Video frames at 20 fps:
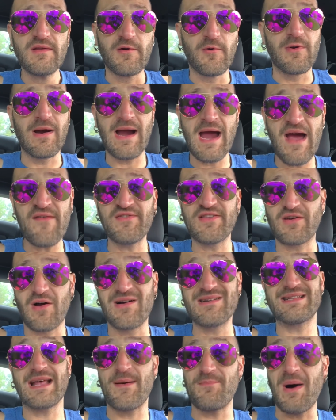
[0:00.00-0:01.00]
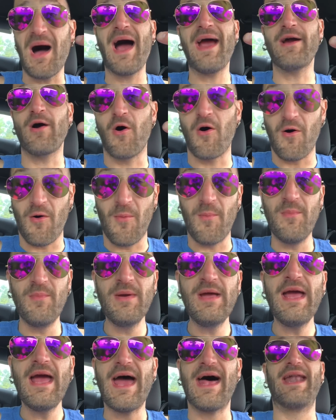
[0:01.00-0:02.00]
to where Avatar's at my home
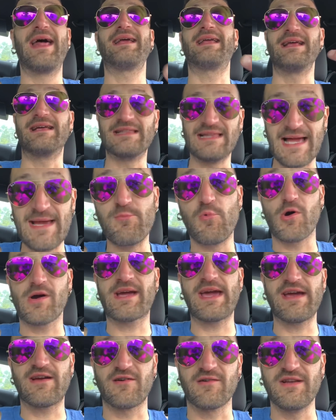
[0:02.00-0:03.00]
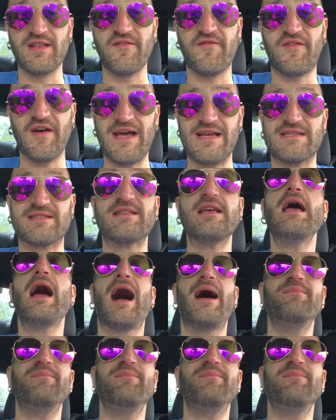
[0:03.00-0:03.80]
and I can claymore kick her in the face.